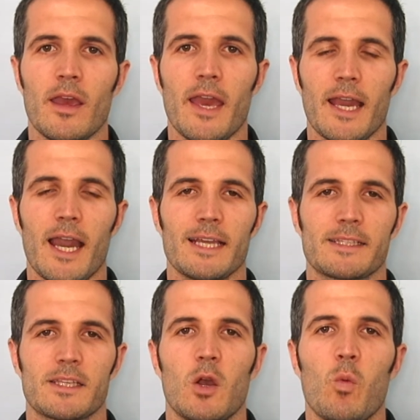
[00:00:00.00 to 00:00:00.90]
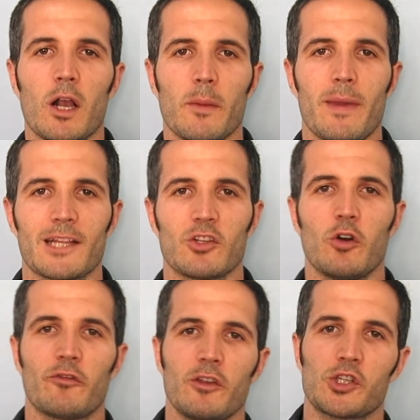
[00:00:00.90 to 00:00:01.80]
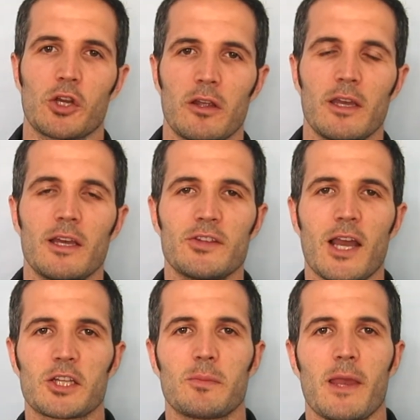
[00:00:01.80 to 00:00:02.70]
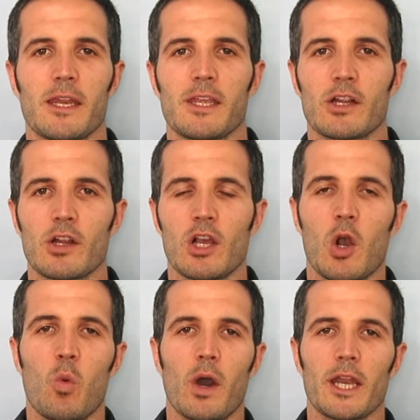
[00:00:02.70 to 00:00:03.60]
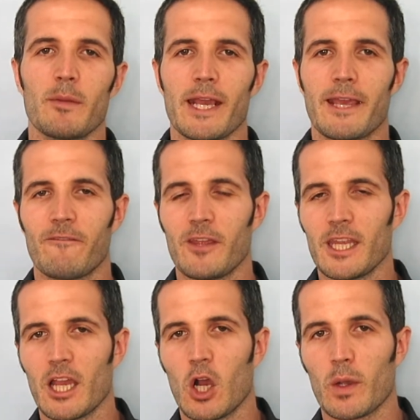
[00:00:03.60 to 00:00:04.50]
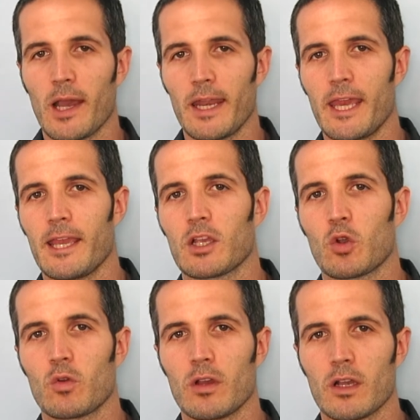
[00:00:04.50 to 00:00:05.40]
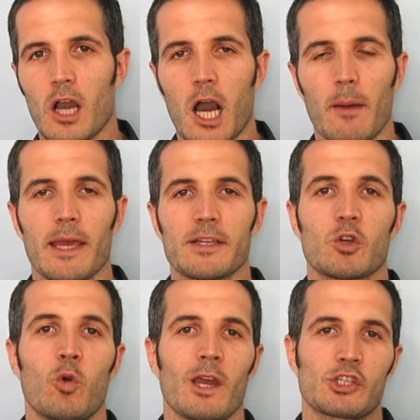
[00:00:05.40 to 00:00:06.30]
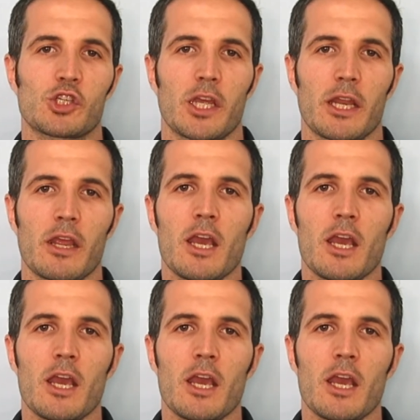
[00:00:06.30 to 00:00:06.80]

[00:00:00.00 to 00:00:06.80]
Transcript: Hey guys, welcome back to Whole Future. Doctor Ben here. Wanted to make a video, got a comment question